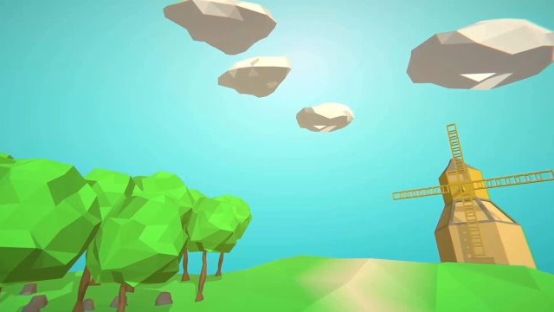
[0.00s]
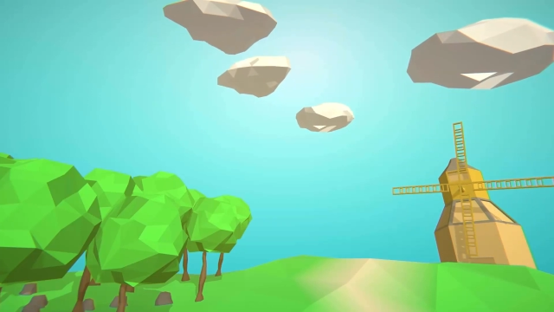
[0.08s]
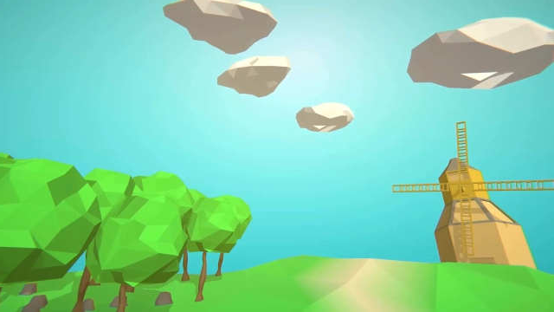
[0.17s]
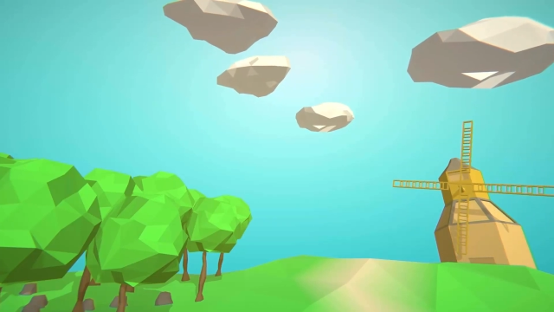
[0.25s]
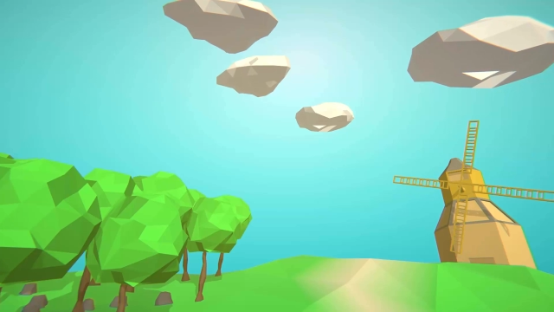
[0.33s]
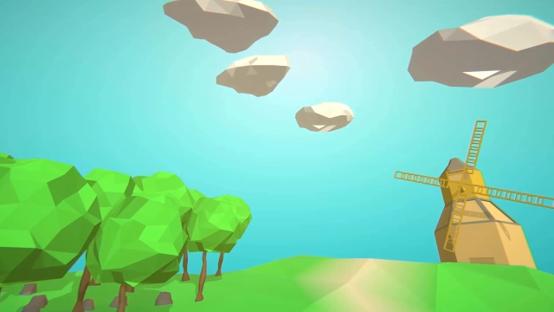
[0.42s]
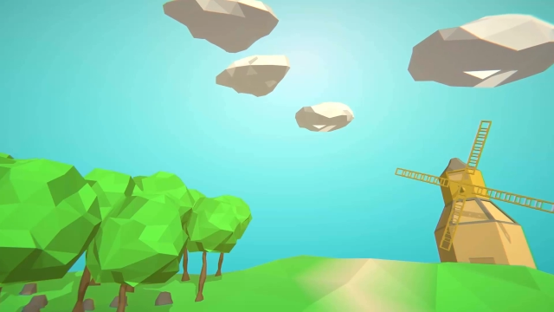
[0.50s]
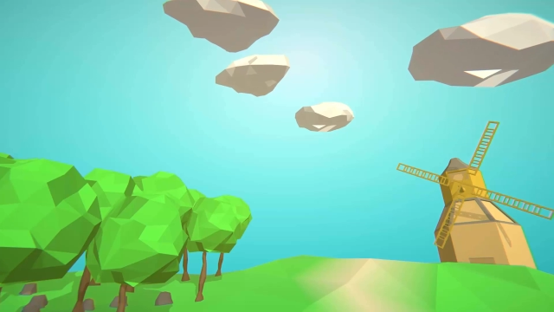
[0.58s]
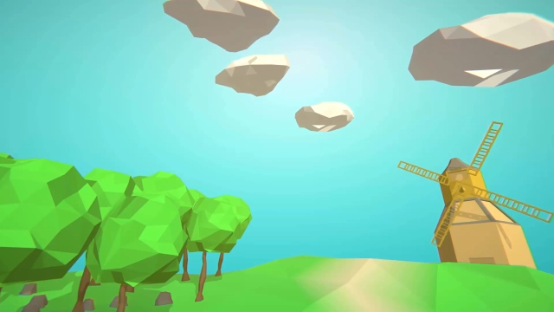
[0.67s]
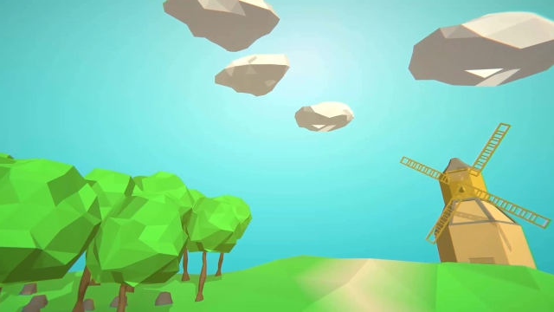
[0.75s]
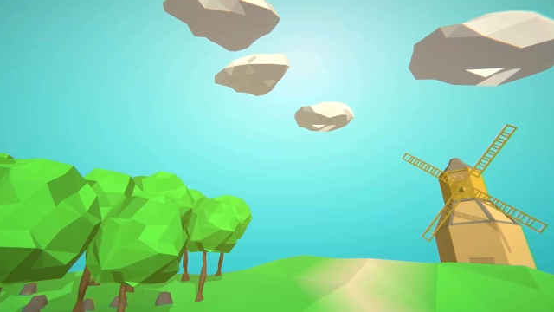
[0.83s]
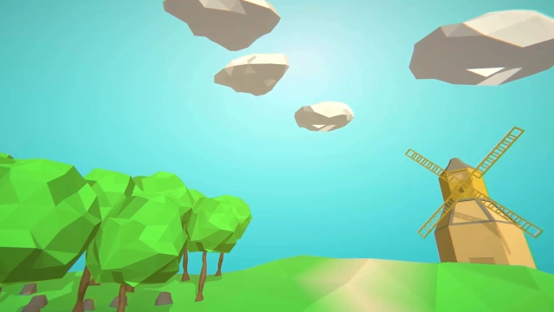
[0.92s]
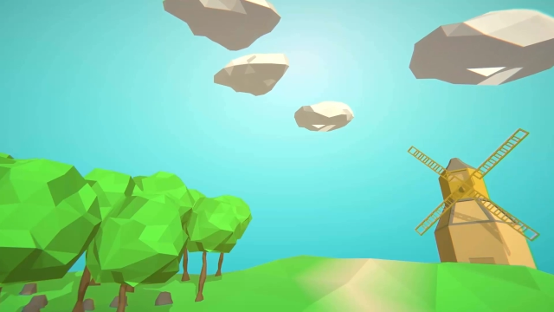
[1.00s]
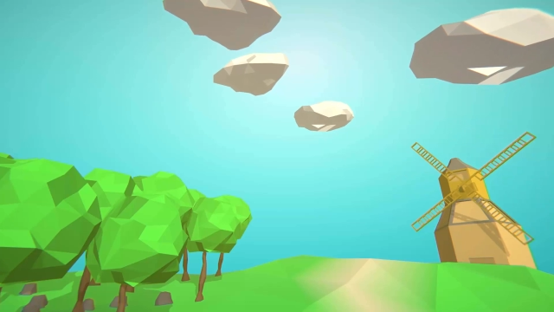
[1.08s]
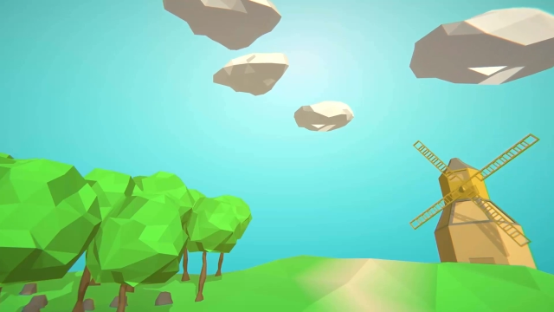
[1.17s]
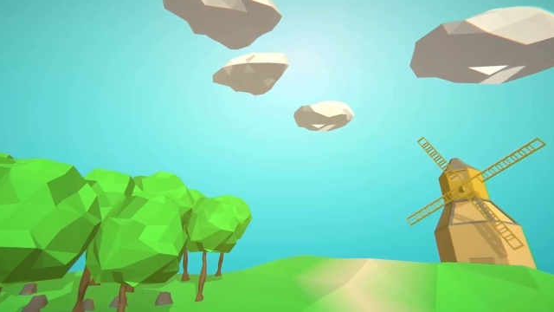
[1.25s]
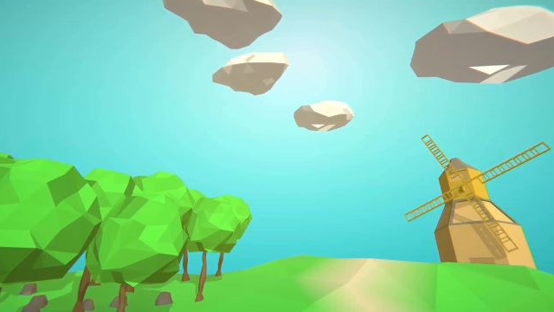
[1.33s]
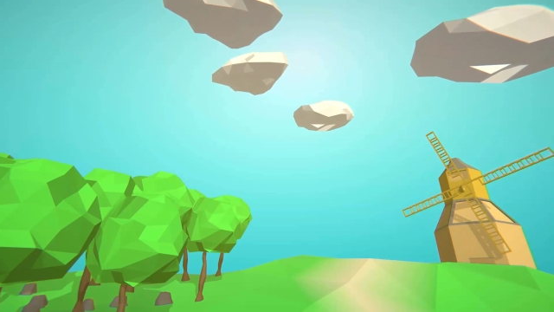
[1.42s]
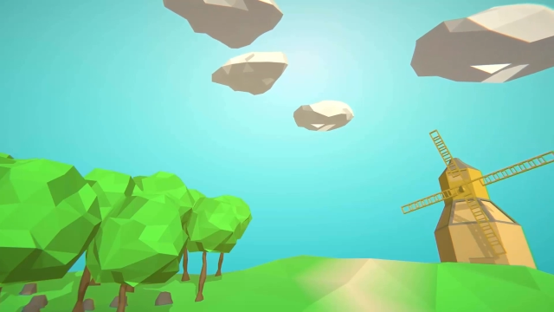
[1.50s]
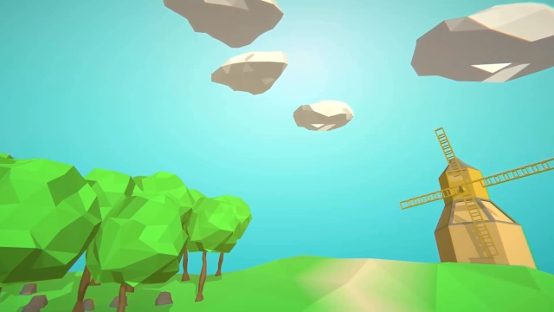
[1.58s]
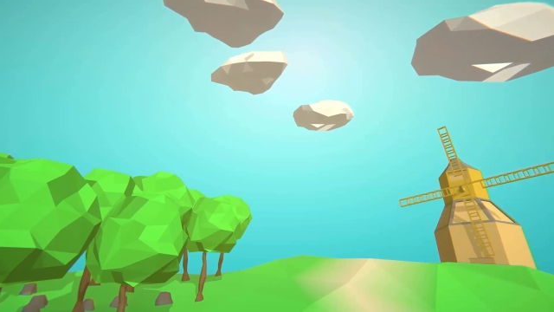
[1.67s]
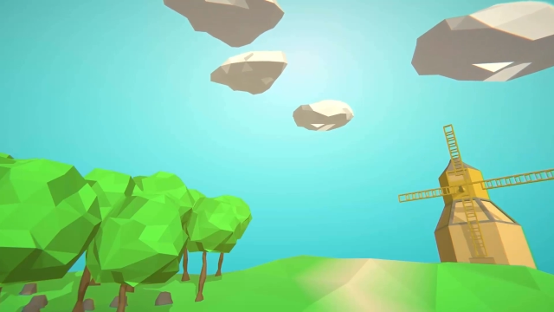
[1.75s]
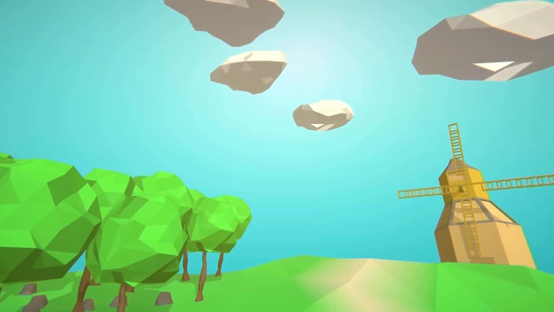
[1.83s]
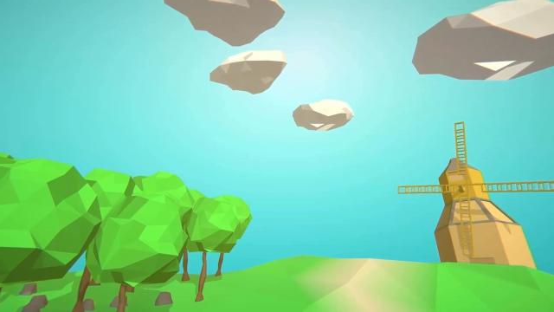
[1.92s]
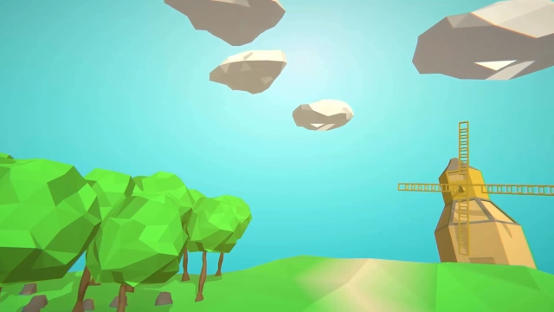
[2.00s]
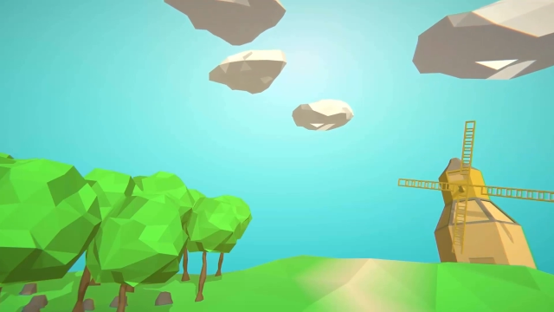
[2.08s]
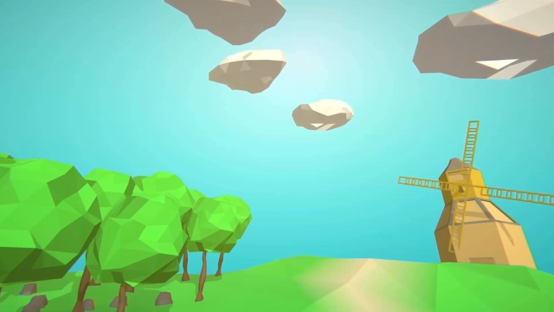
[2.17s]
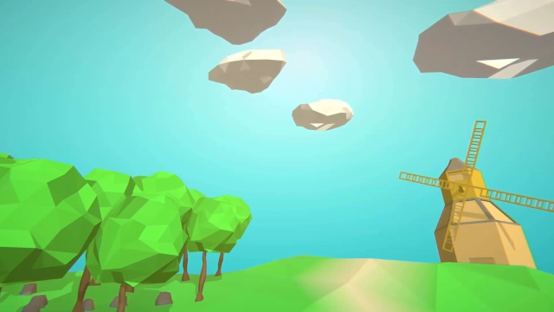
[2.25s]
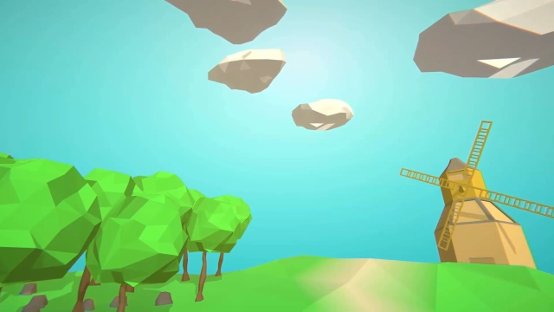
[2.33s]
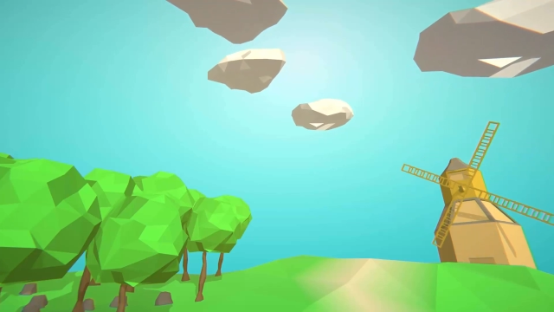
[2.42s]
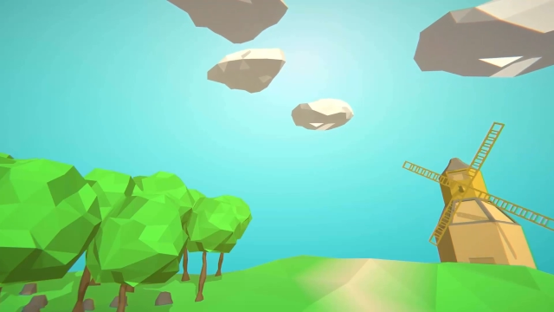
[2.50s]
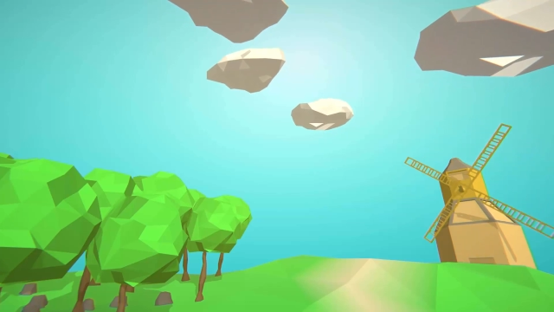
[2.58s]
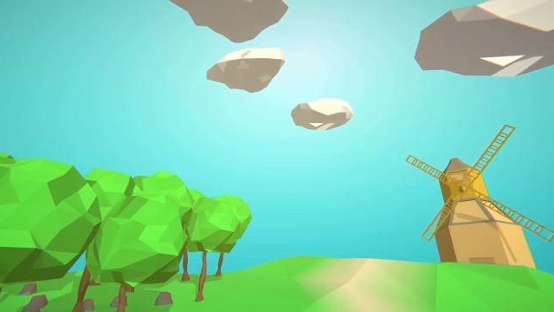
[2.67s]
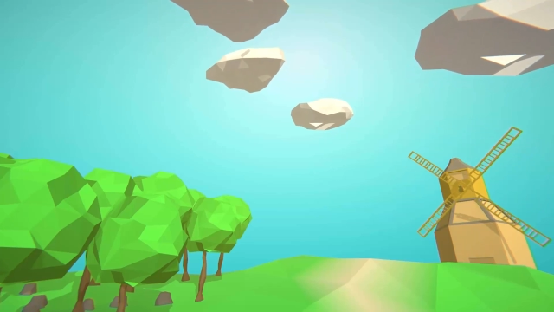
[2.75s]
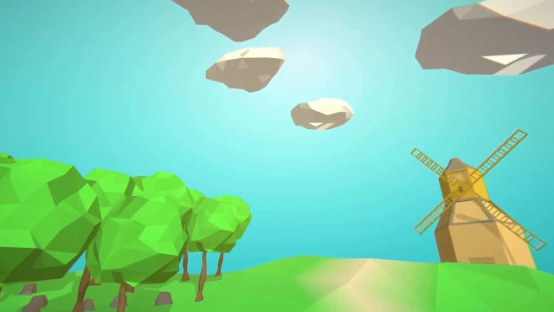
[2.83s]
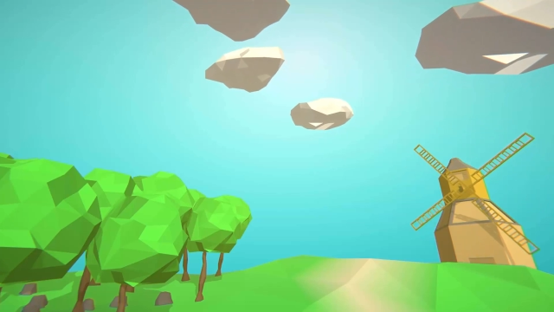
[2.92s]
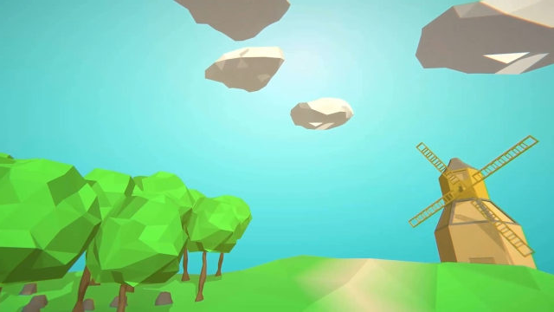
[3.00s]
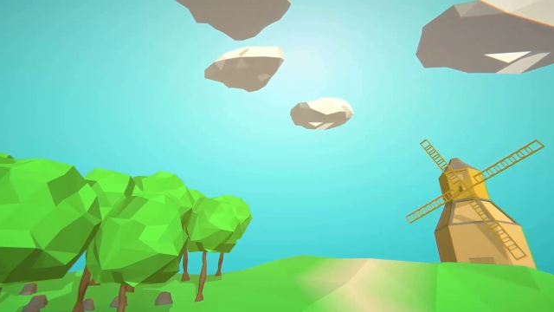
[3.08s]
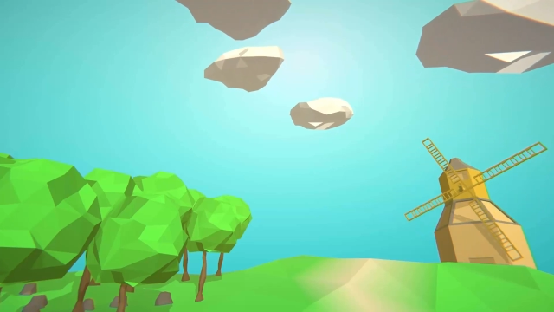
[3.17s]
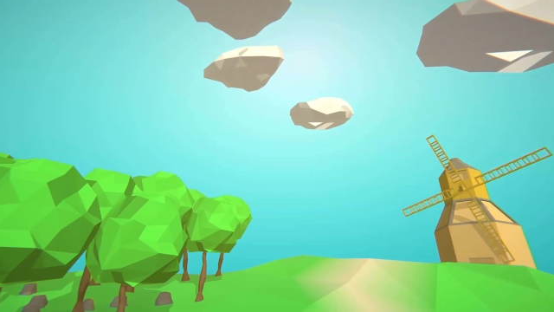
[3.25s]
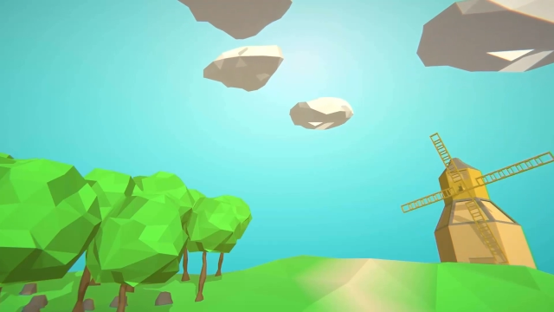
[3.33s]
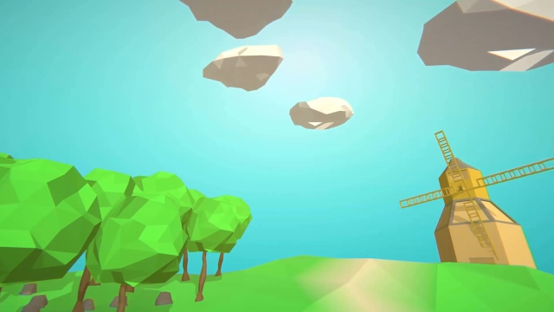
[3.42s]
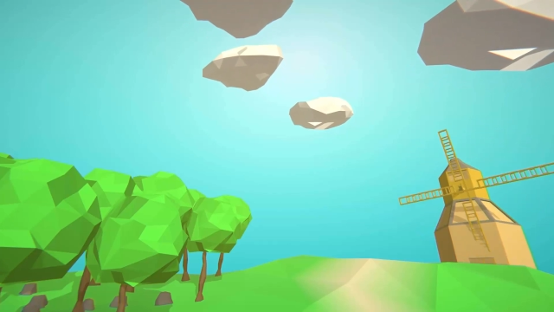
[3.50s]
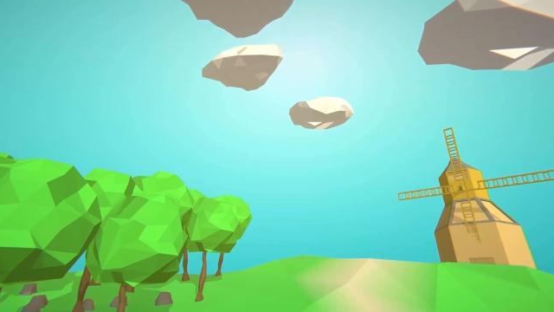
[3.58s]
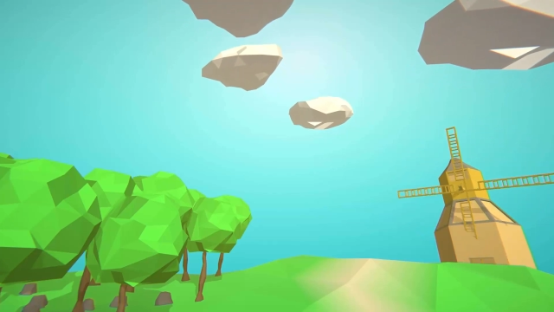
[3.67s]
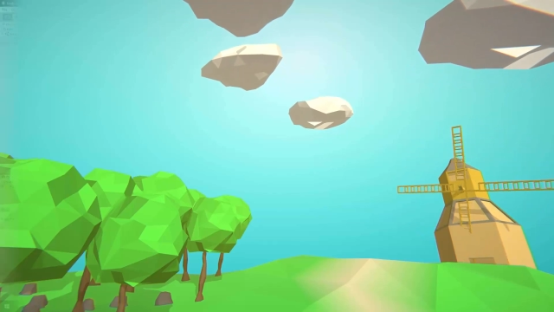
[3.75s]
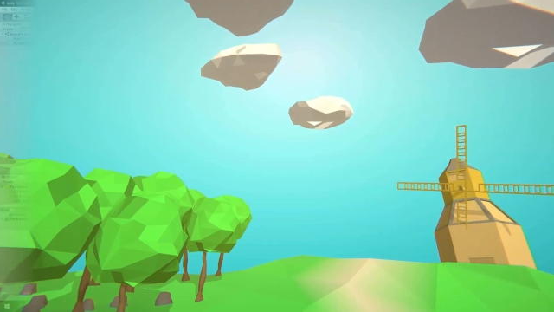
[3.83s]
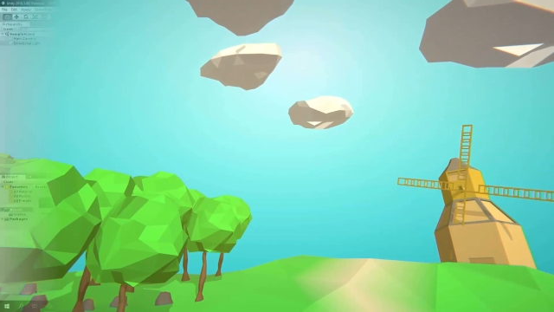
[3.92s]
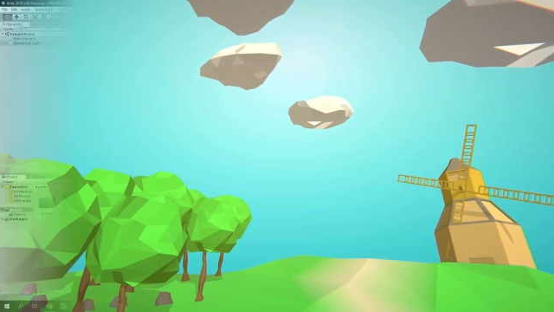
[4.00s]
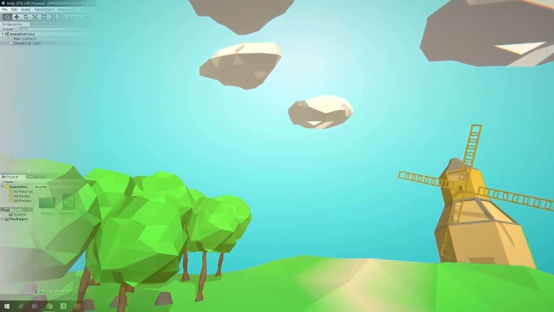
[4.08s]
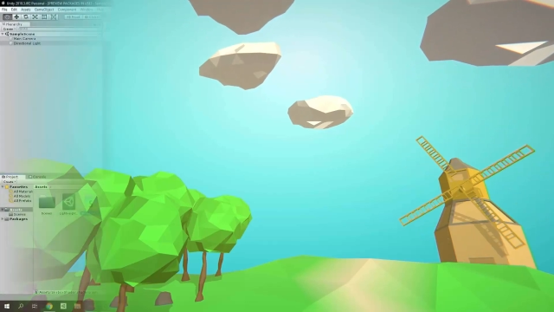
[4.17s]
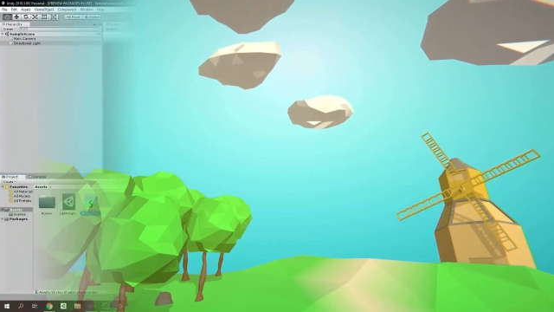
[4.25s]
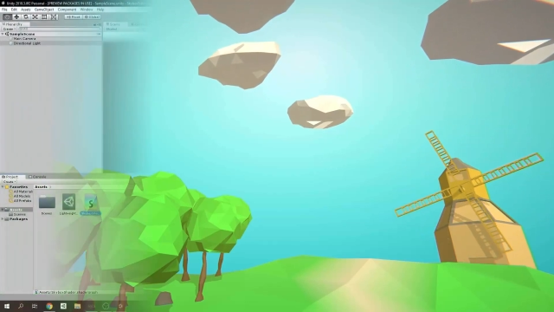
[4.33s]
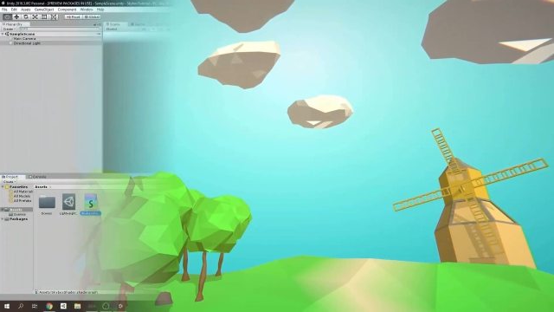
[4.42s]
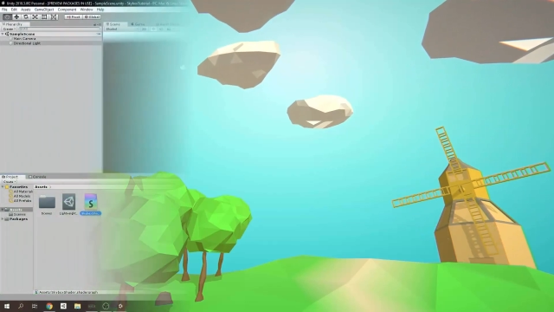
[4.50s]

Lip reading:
(no speaker visible)